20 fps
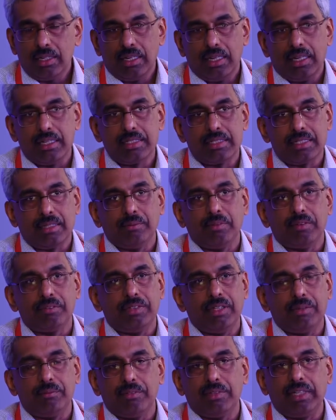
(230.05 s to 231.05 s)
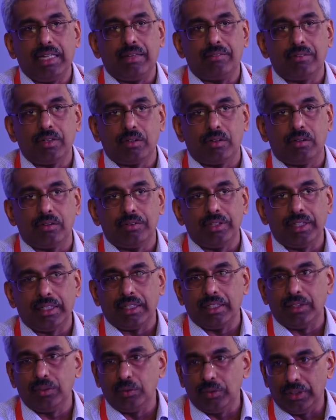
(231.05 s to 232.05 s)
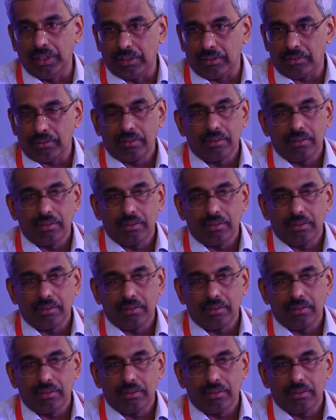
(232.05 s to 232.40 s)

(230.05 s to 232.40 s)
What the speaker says: and some of them will have a coronary care unit.